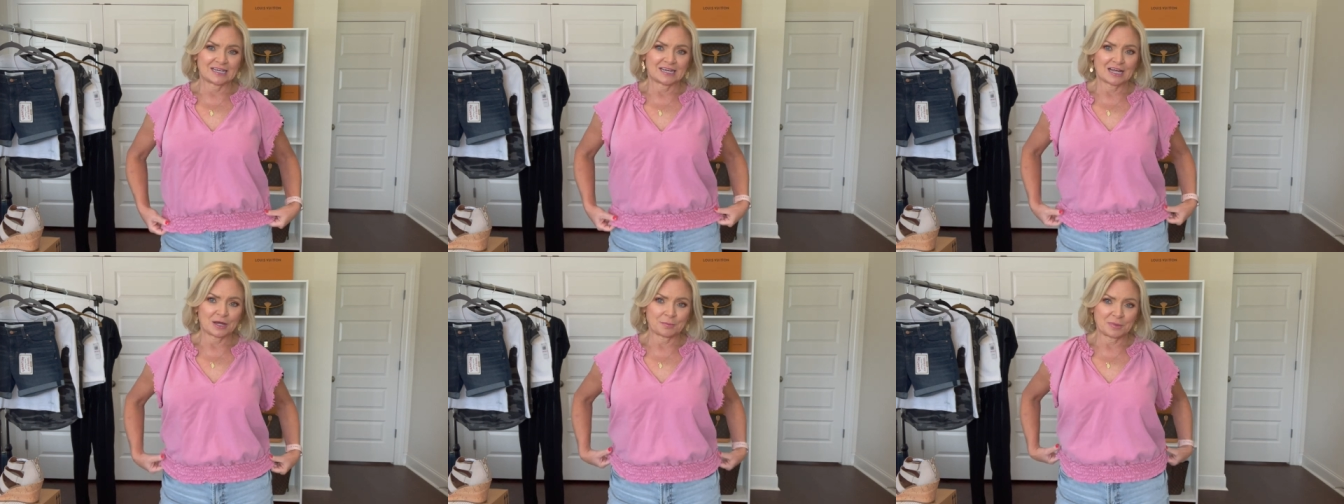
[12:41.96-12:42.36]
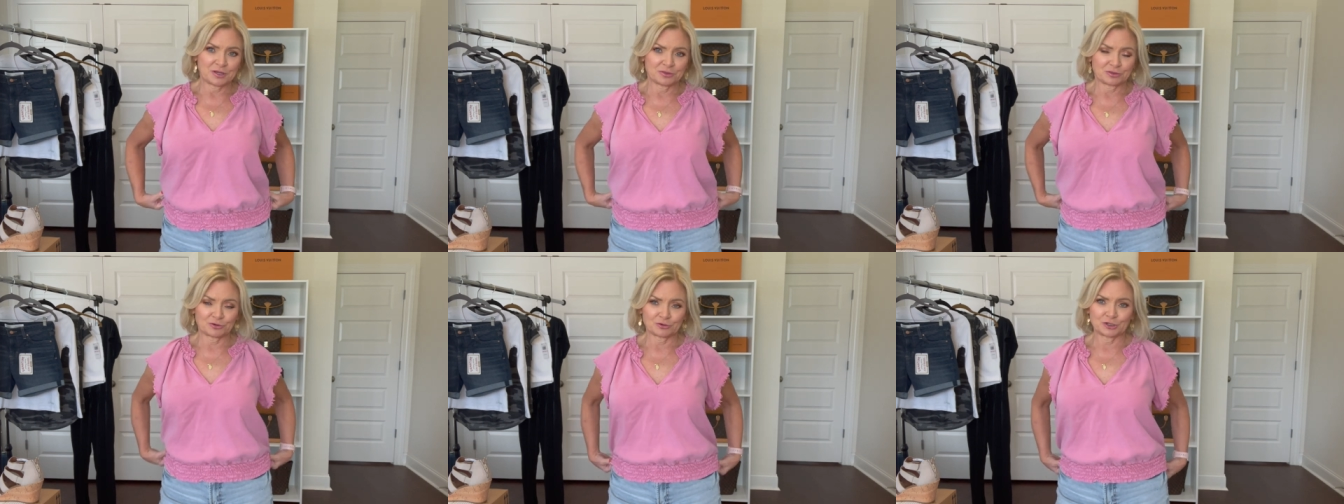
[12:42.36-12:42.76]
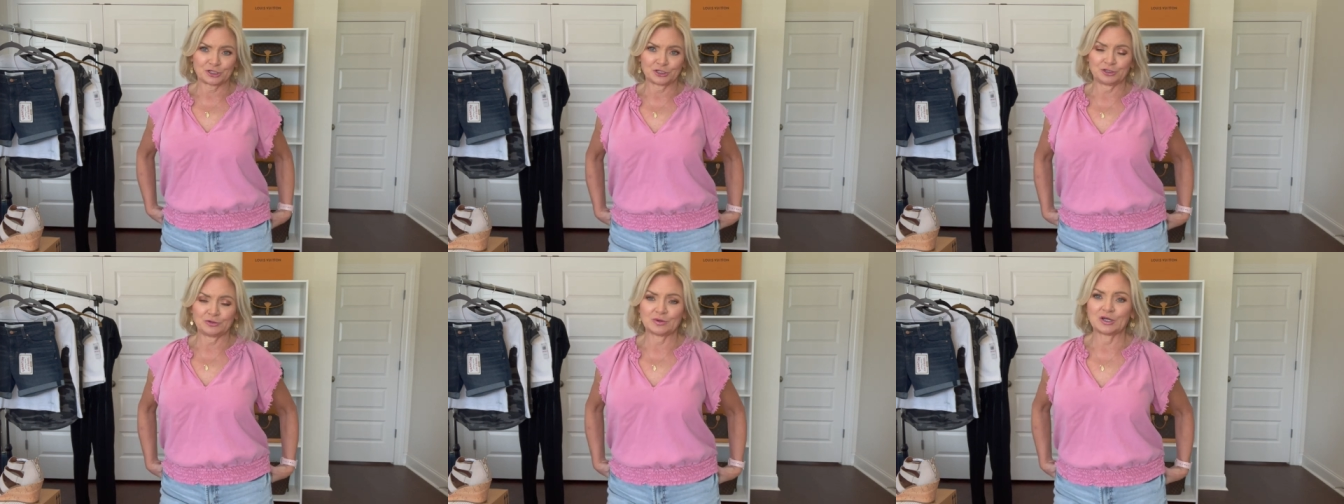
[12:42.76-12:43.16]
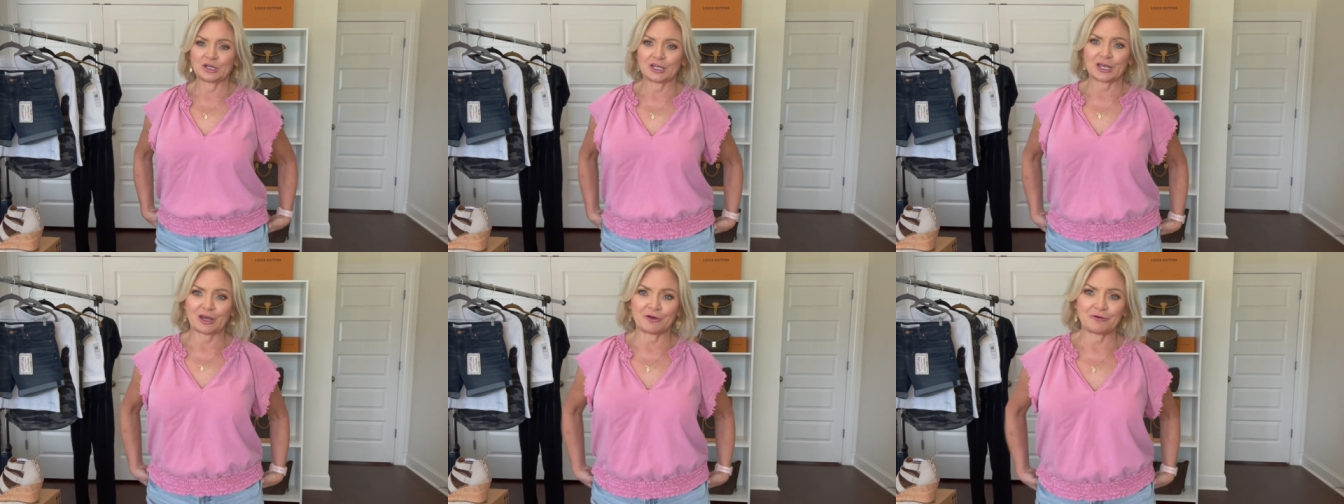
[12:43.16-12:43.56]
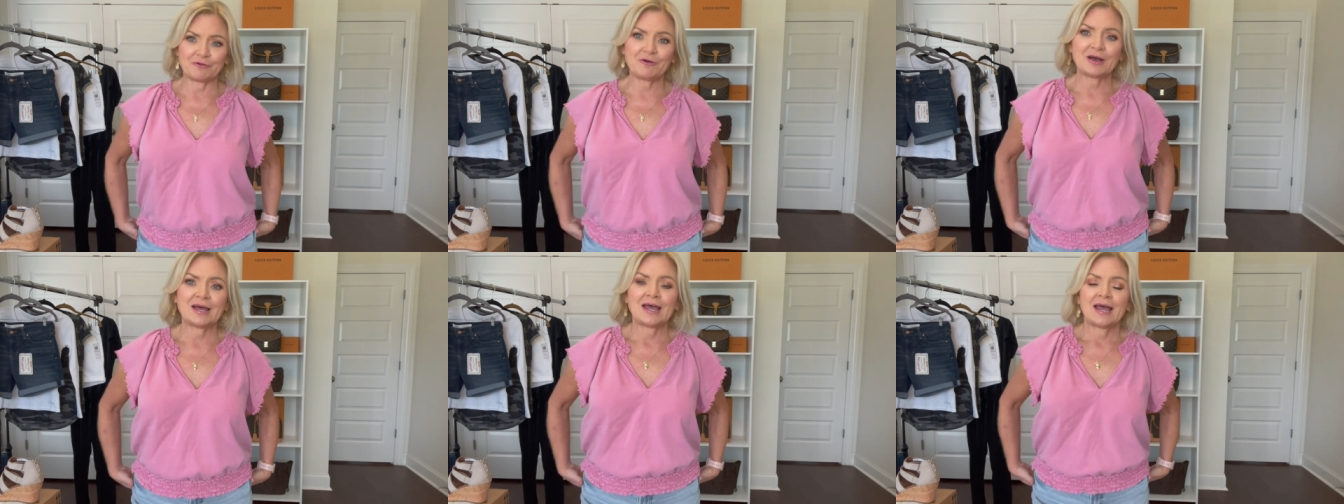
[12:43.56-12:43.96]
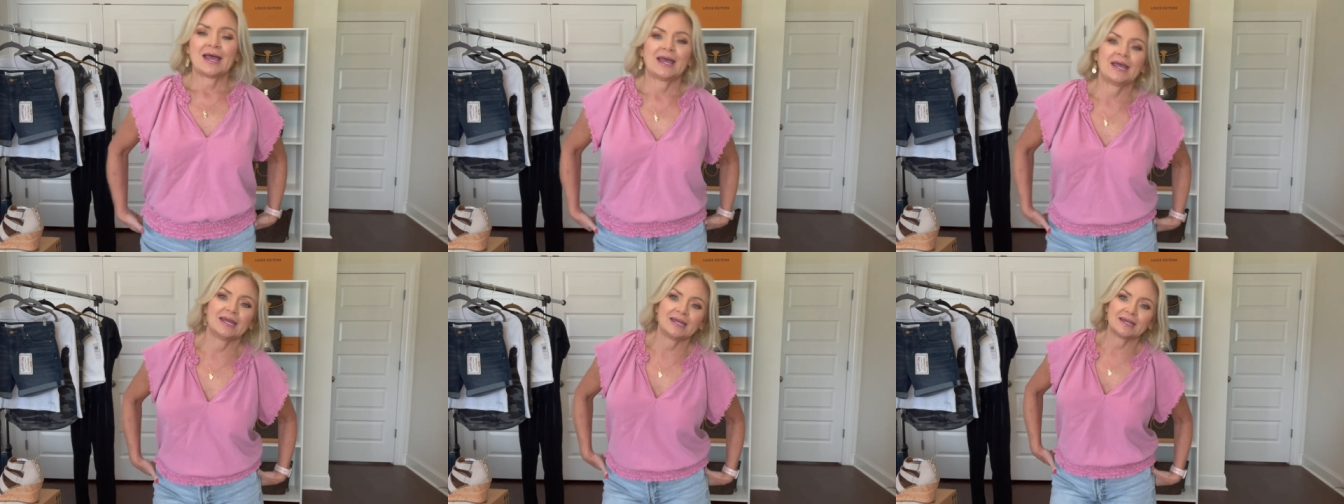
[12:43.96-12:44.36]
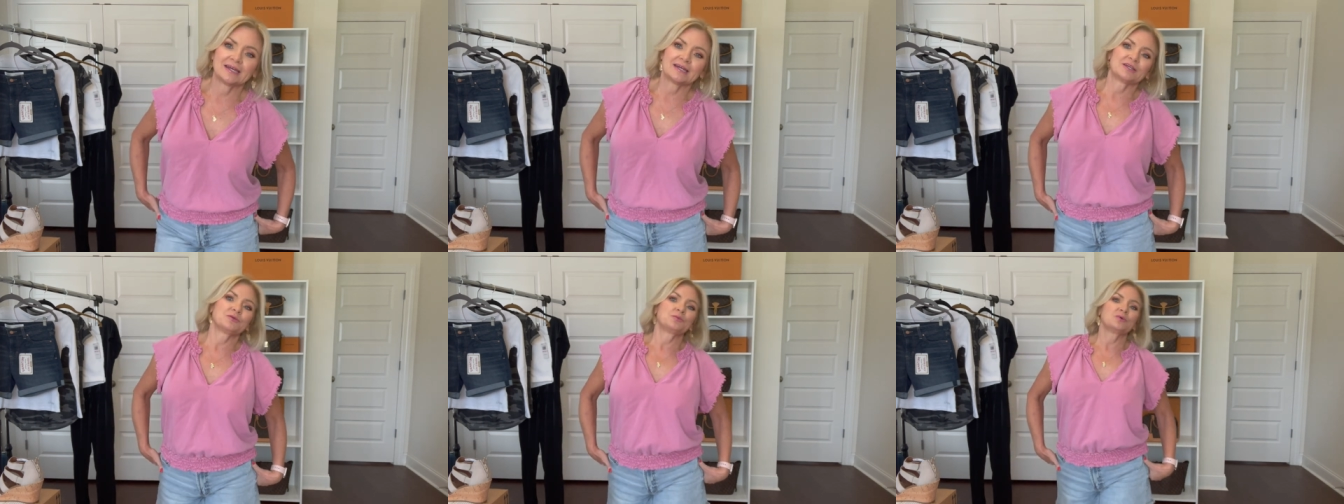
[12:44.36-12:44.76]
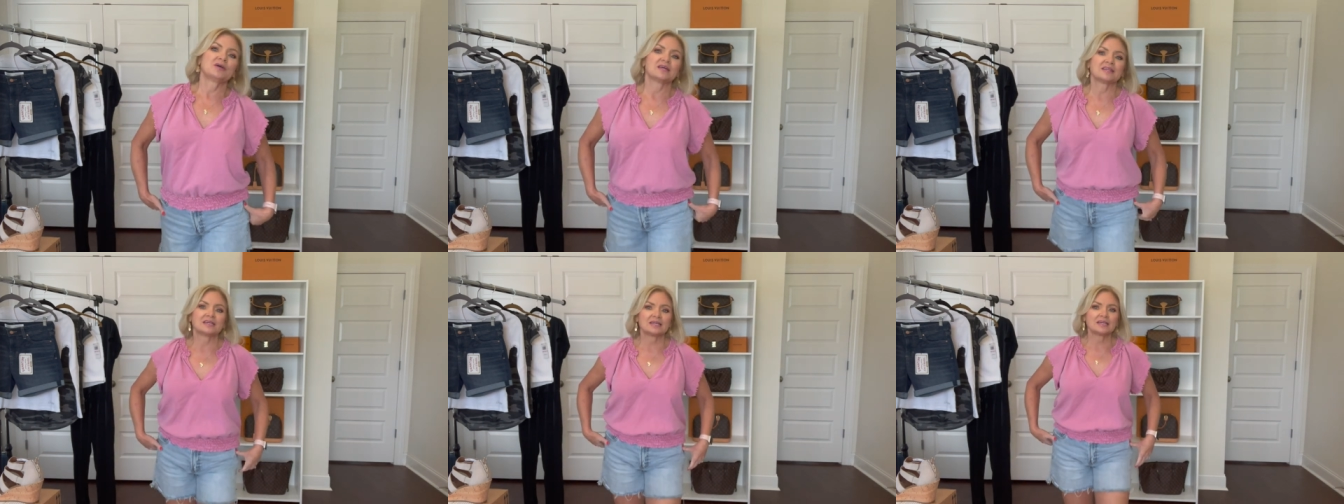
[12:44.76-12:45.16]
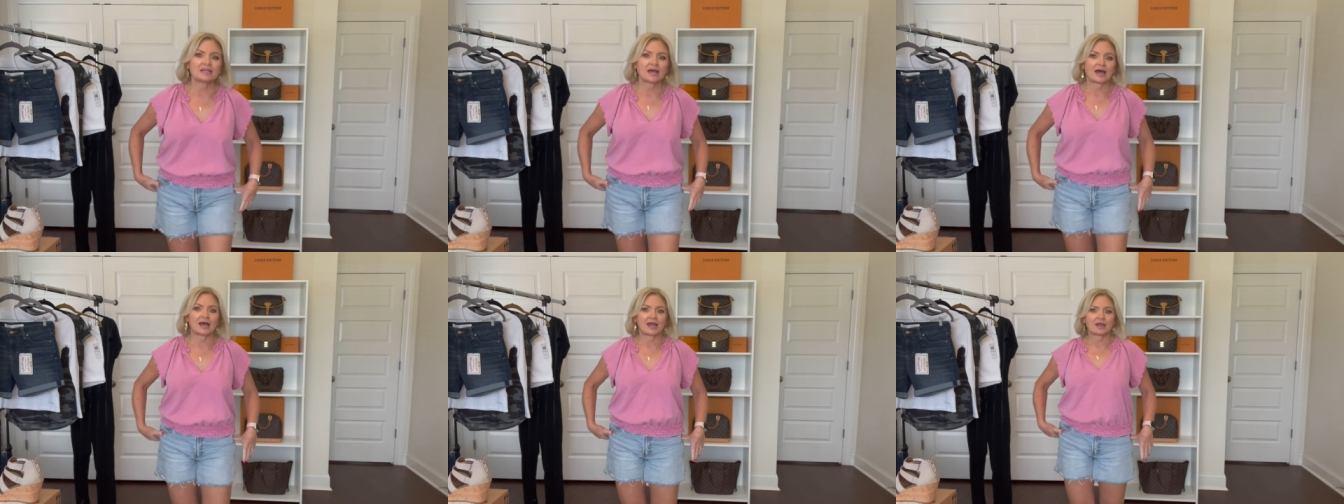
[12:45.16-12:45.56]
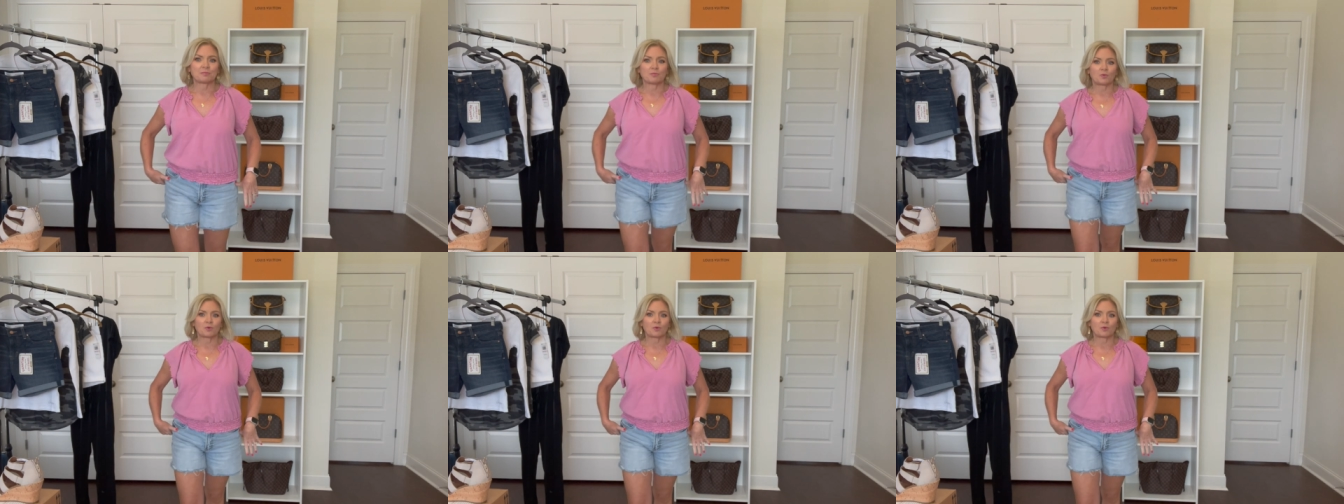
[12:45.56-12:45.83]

a month or two ago. And with it, I am